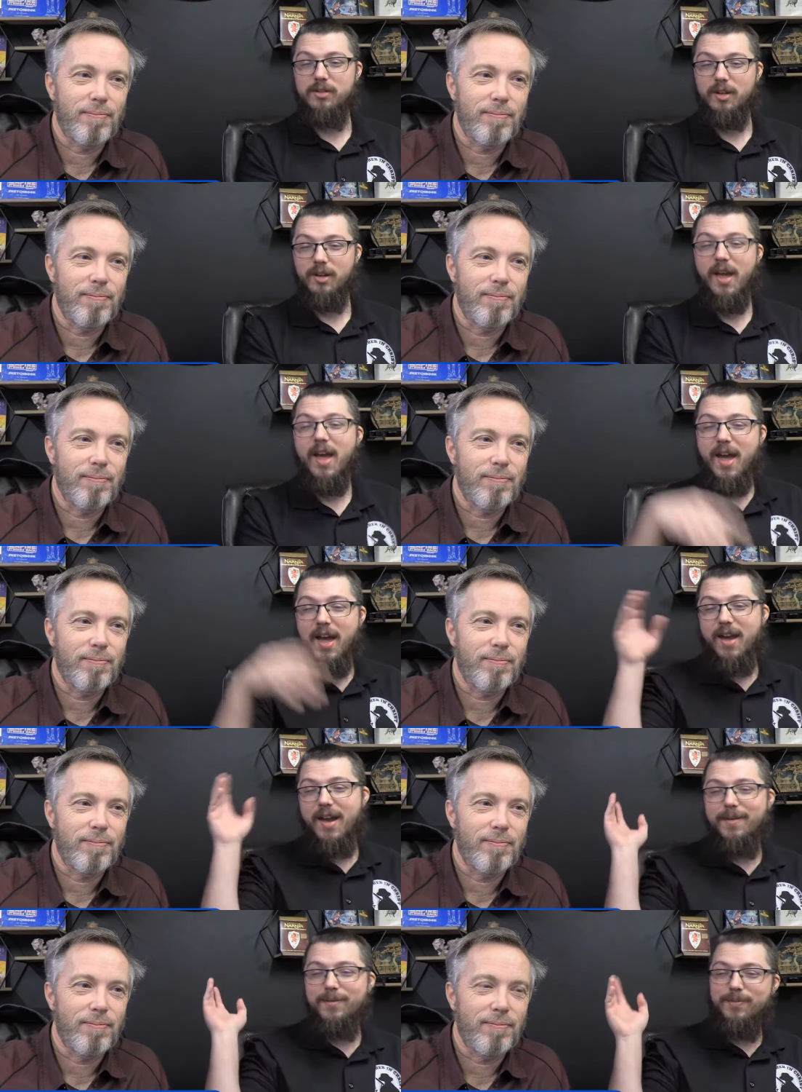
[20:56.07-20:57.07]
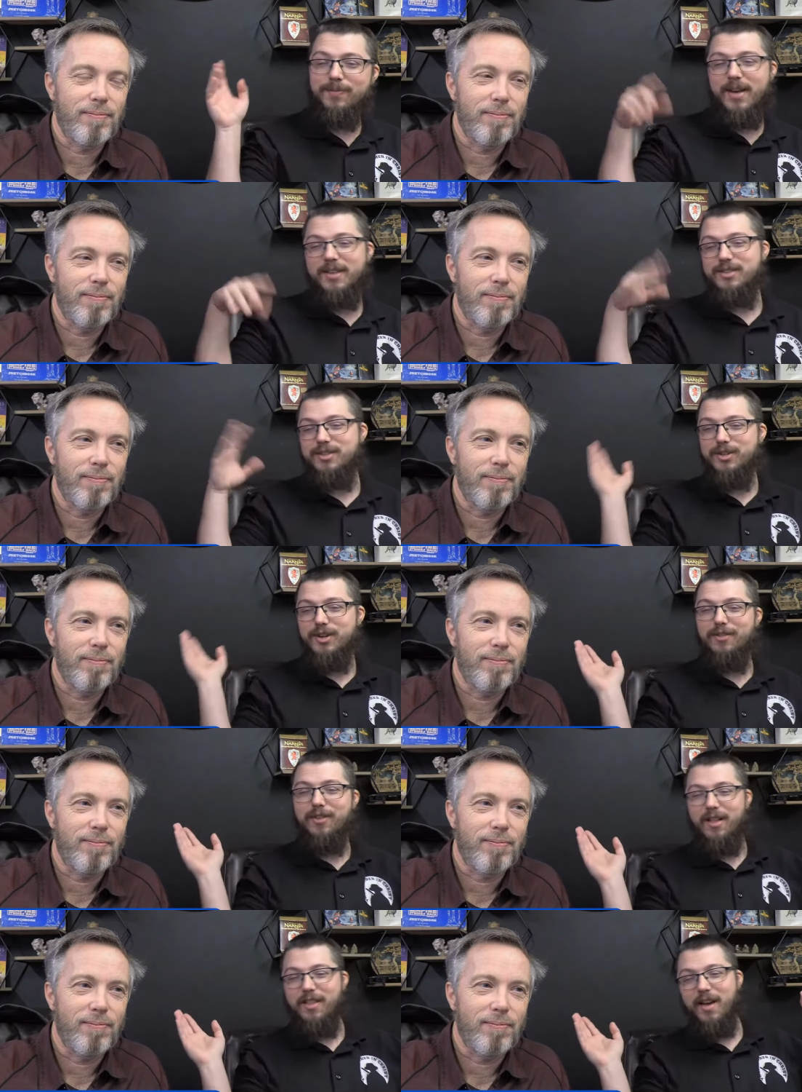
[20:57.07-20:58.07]
Speaker 1: like,
Speaker 2: Hey, I'm the messenger
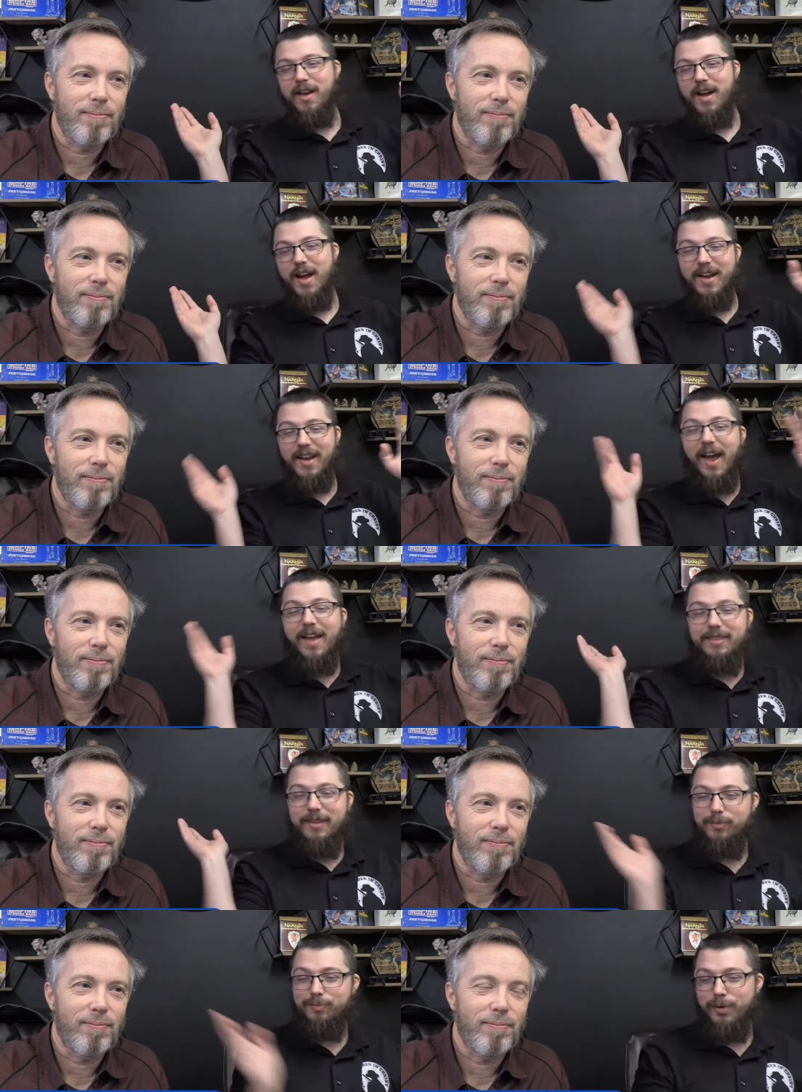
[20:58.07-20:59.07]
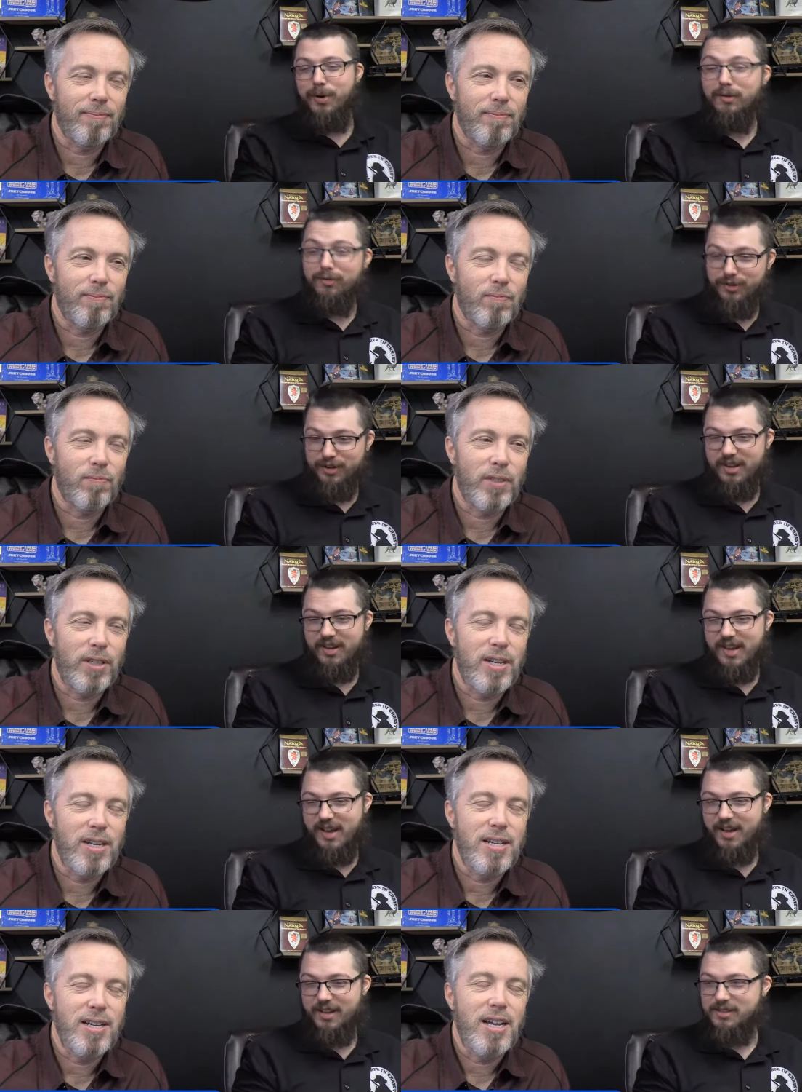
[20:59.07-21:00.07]
of Allah. I got this book for you
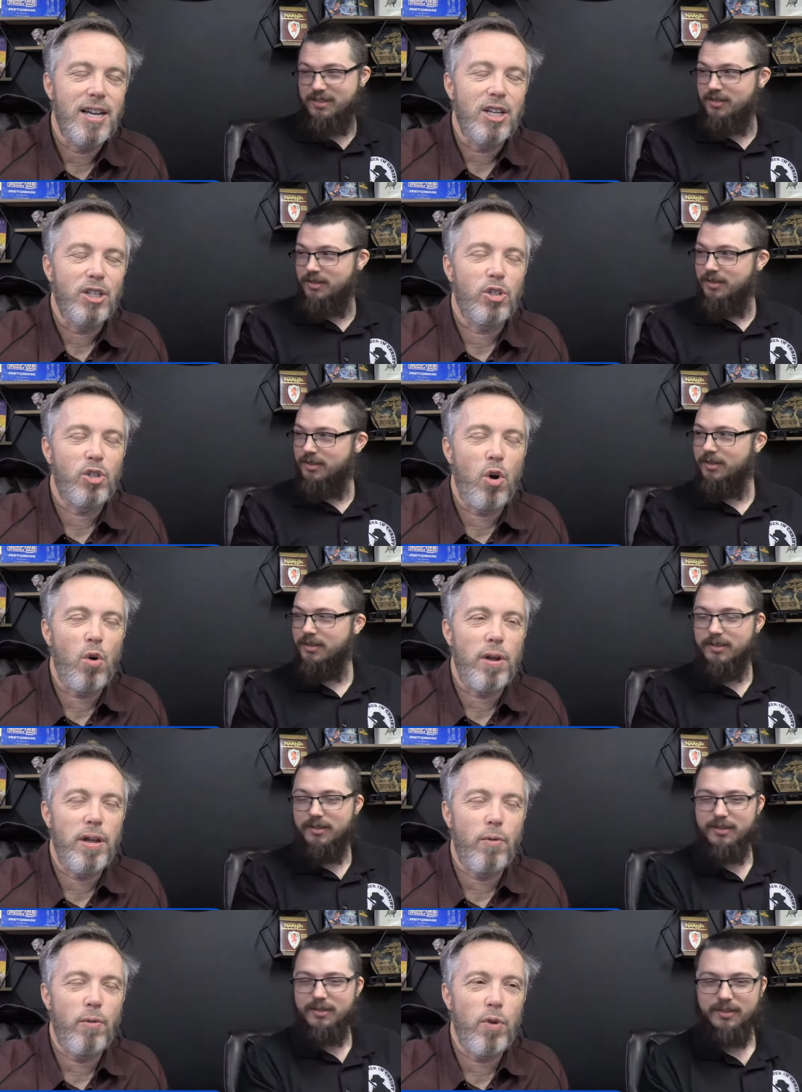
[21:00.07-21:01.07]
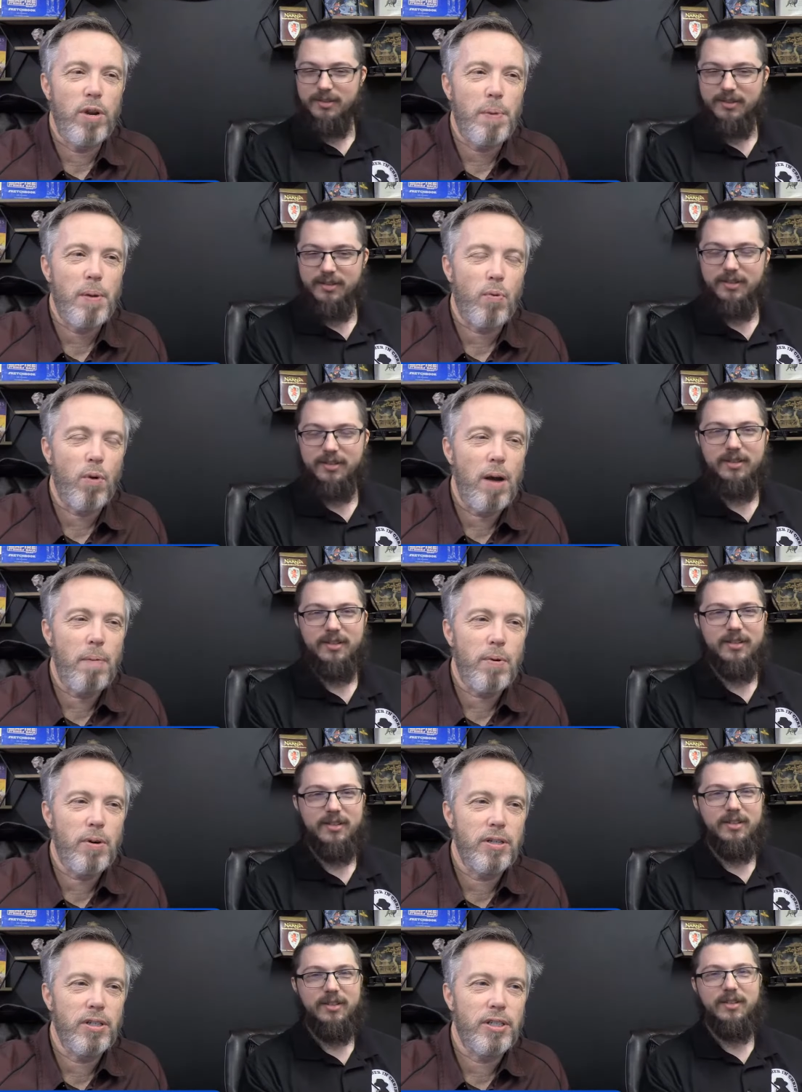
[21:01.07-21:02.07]
guys.
Speaker 1: So, it would it be
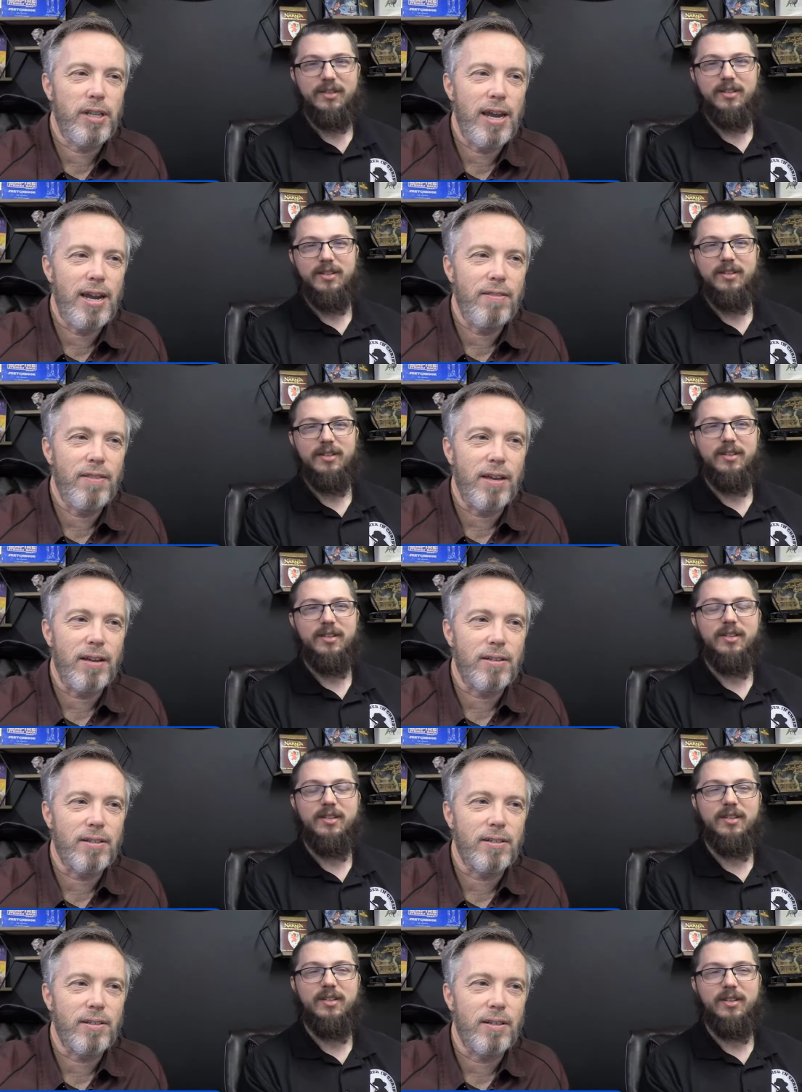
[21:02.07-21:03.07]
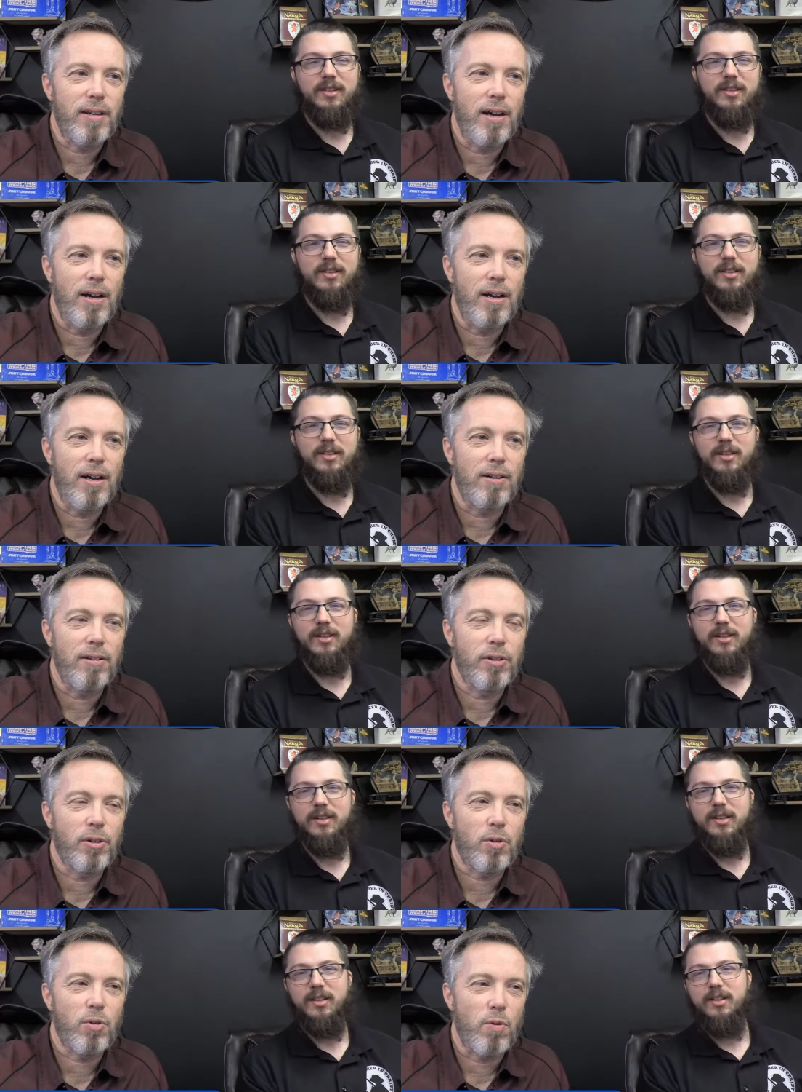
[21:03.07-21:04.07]
proper to say that uh,
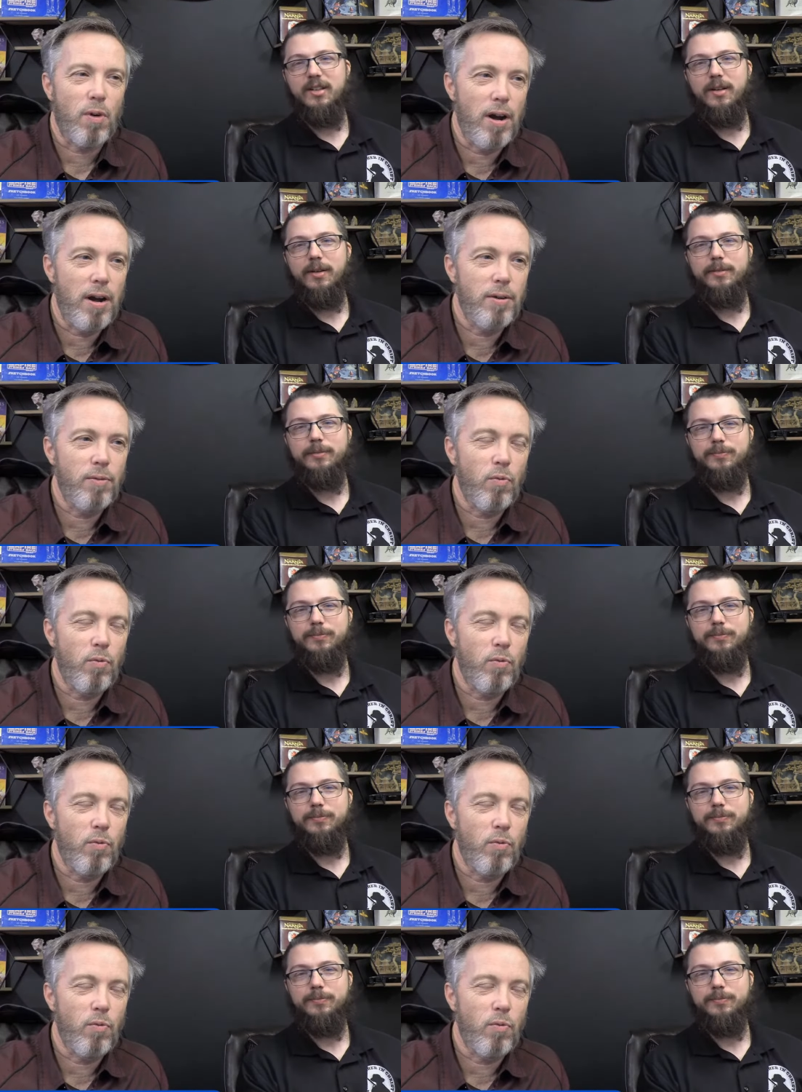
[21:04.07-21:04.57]
the Quran